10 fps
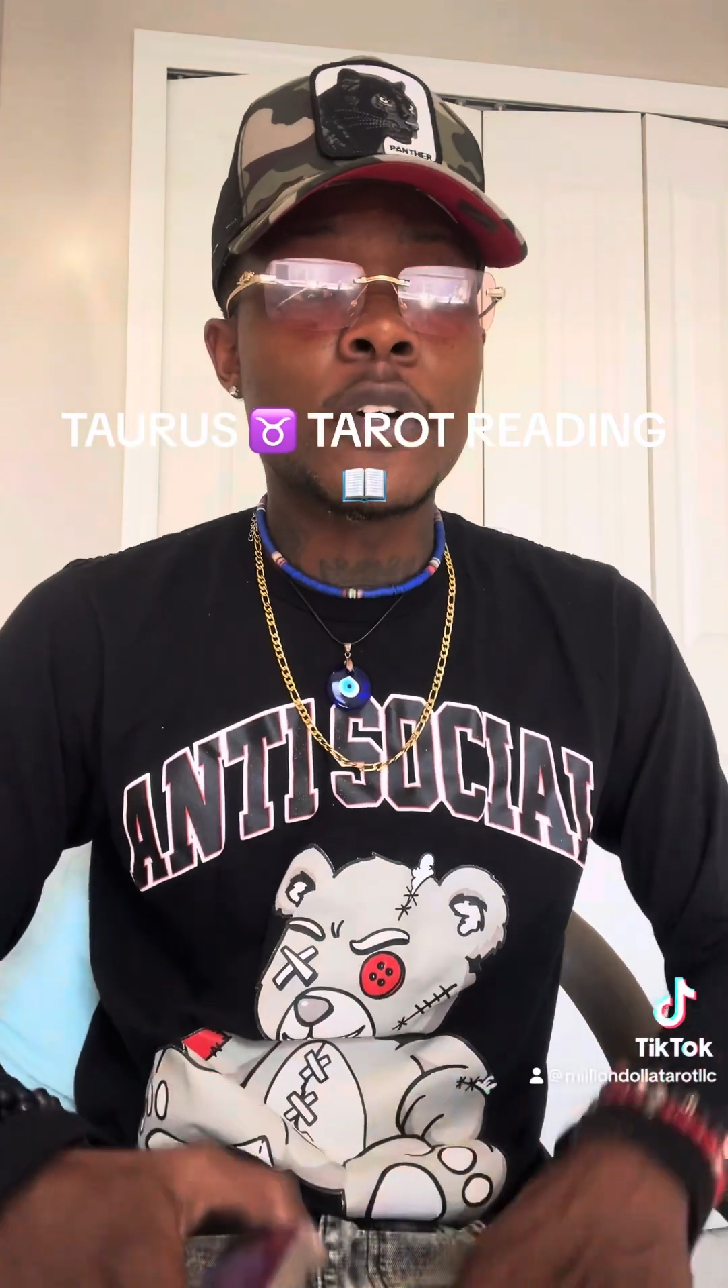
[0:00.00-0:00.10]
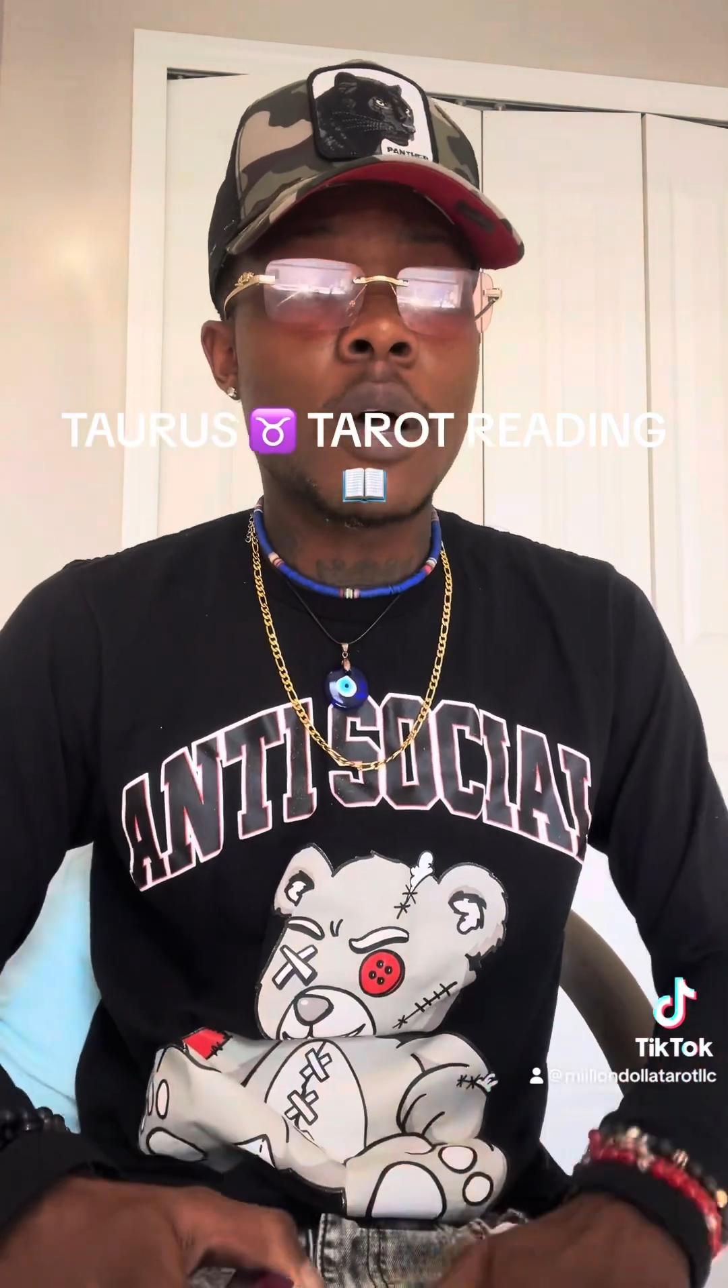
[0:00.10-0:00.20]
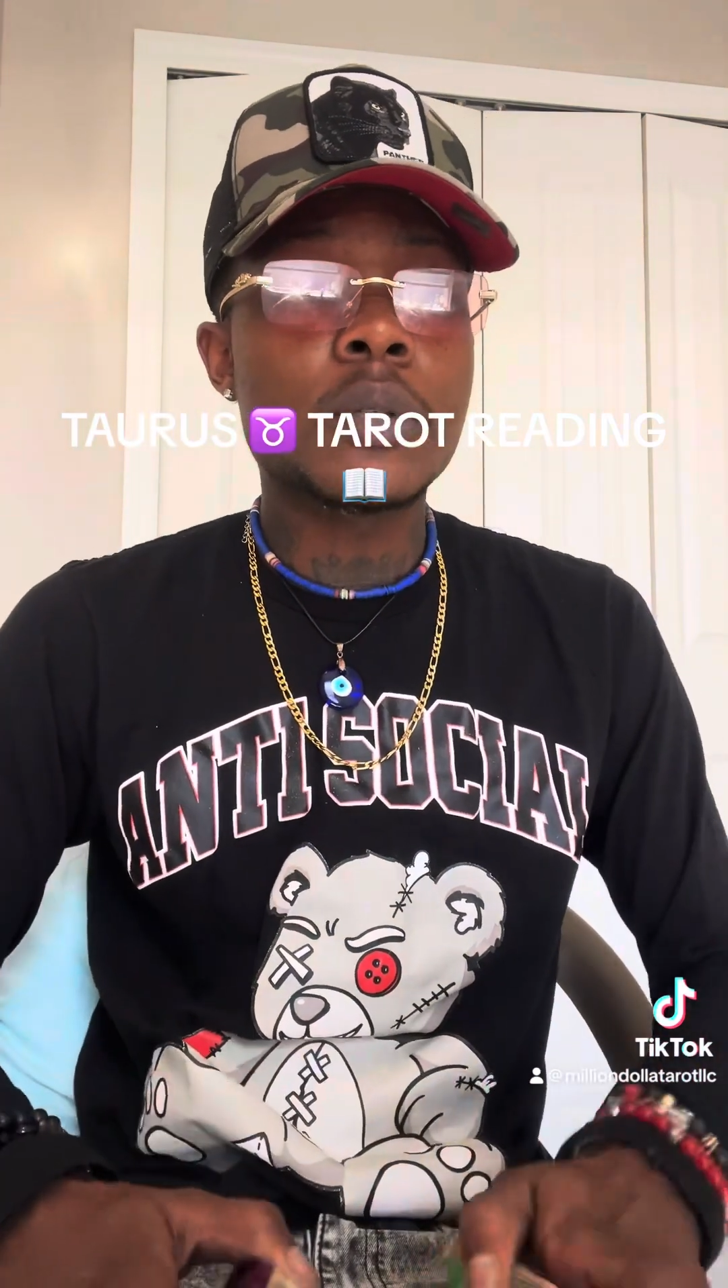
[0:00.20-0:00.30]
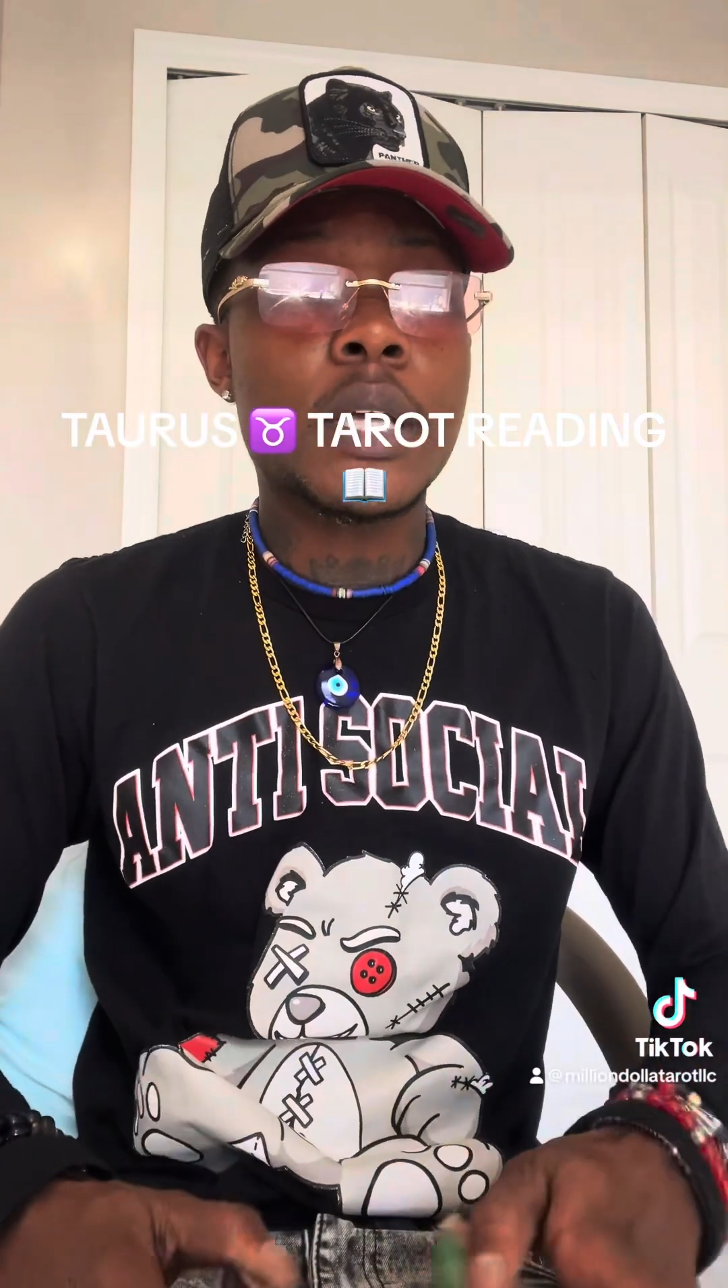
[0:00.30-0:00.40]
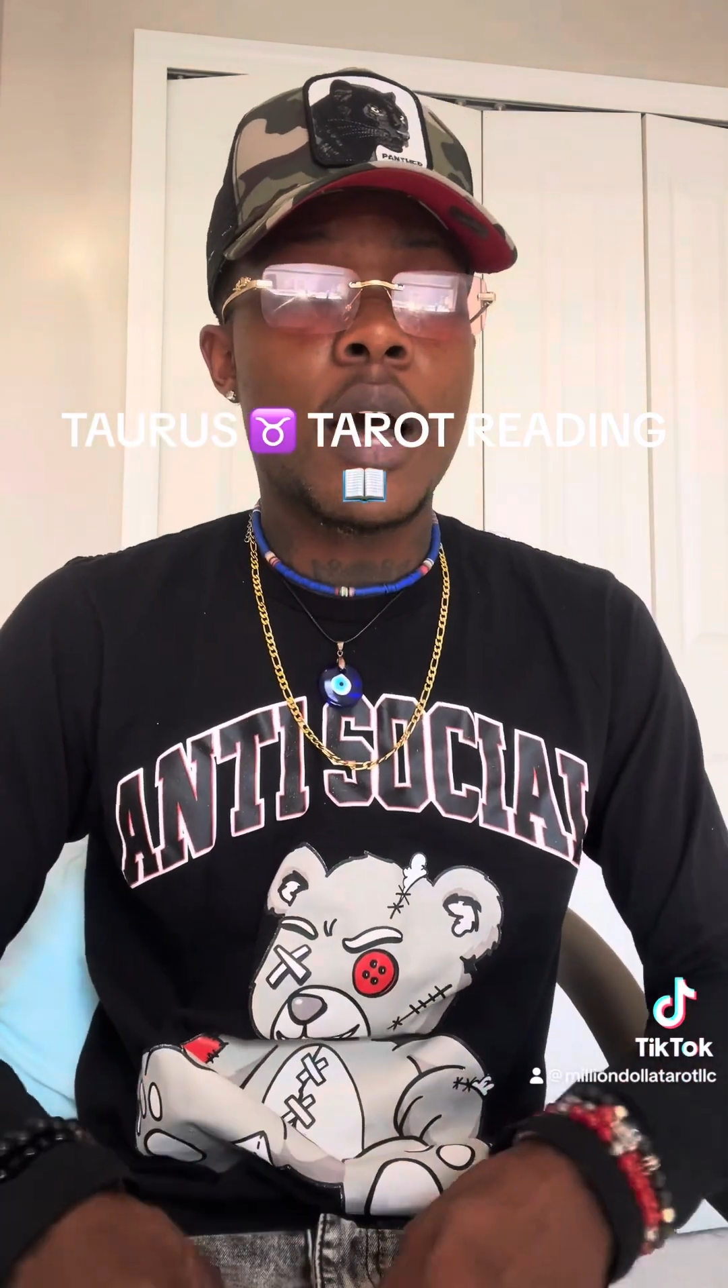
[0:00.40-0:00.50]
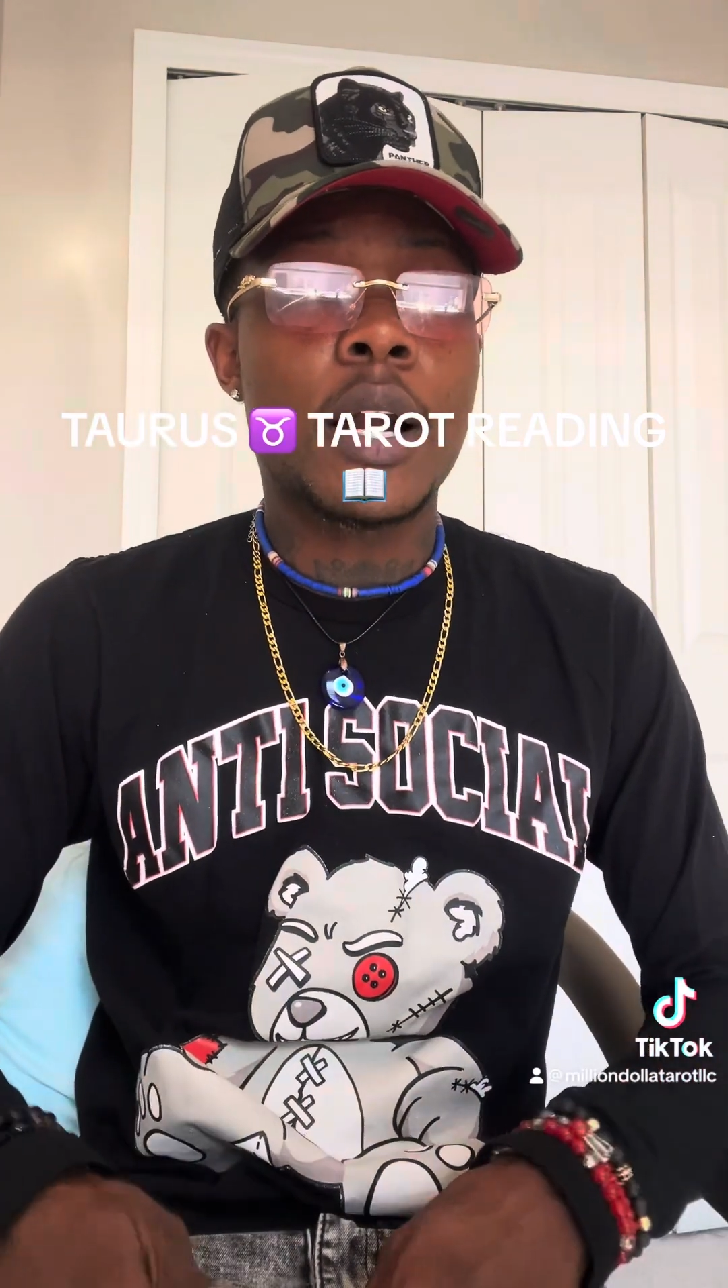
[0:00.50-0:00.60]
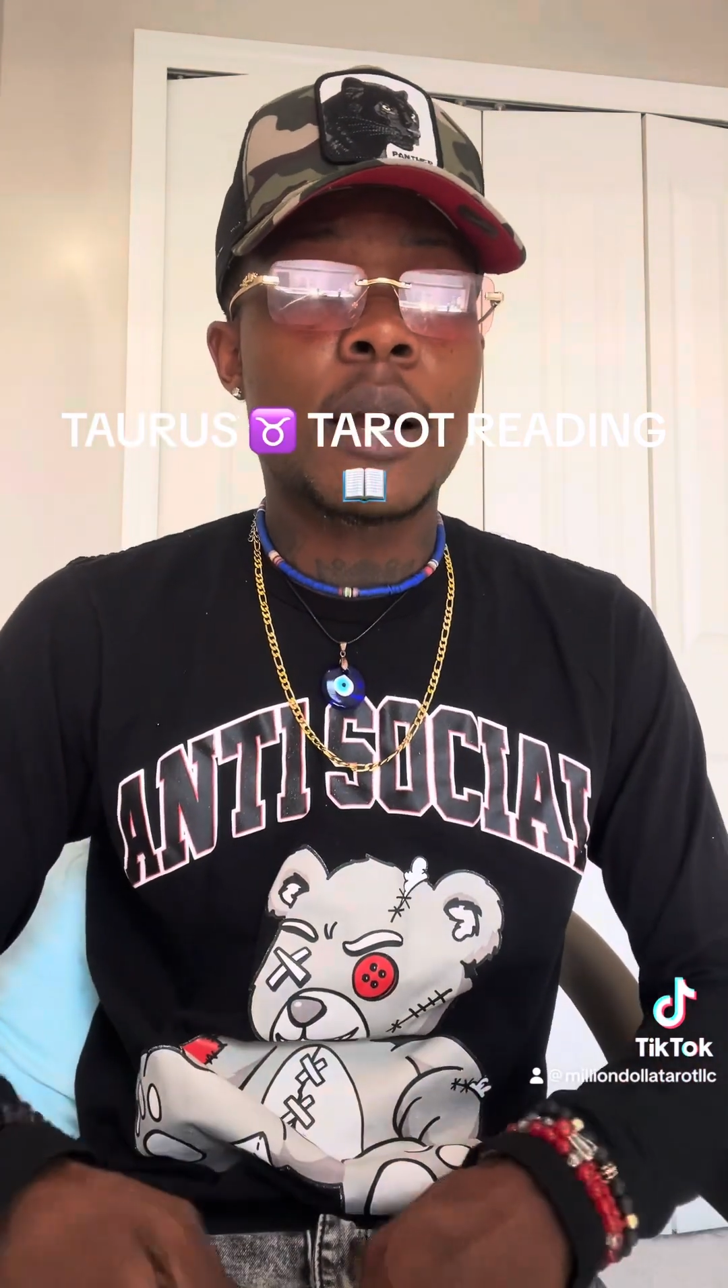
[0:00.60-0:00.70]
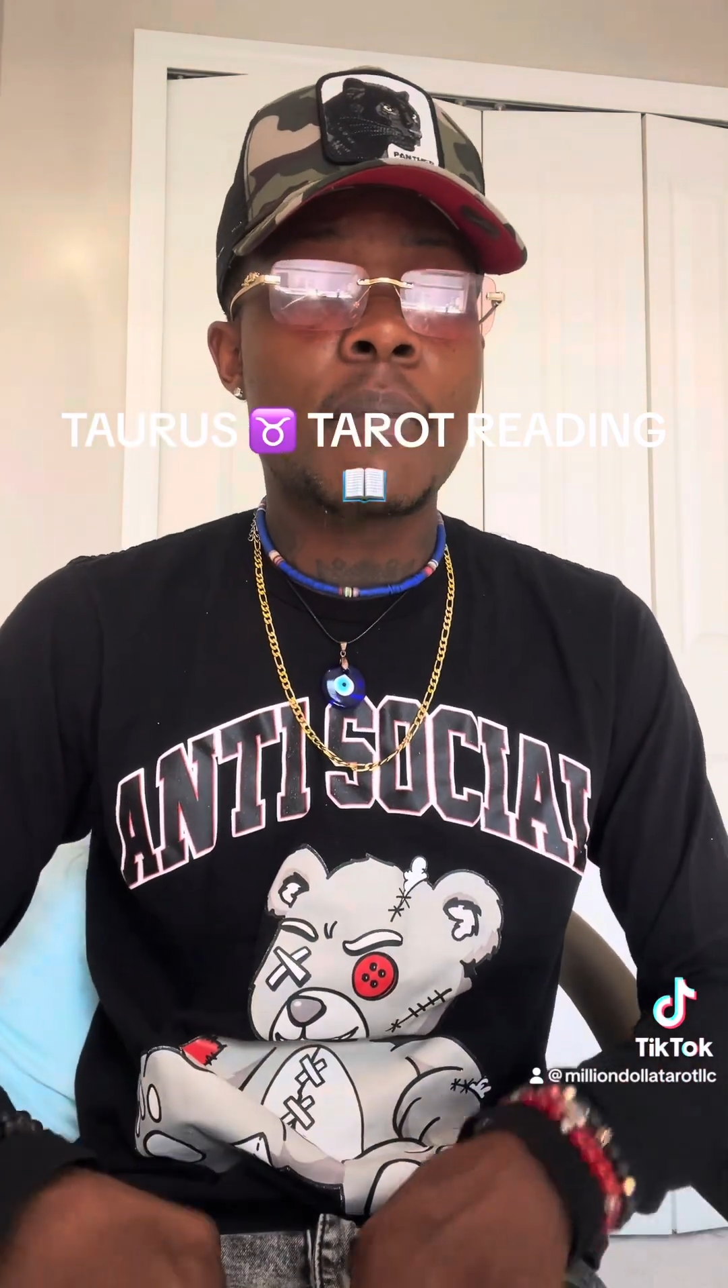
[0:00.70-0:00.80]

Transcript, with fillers: those of y'all that are